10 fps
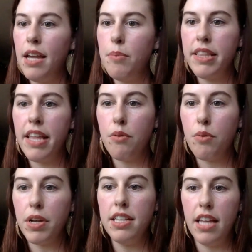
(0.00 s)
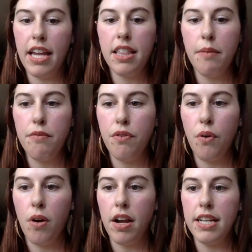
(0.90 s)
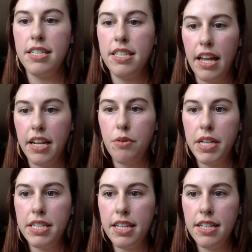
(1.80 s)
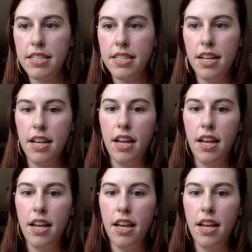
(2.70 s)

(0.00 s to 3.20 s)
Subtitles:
but they really like them for aesthetic reasons.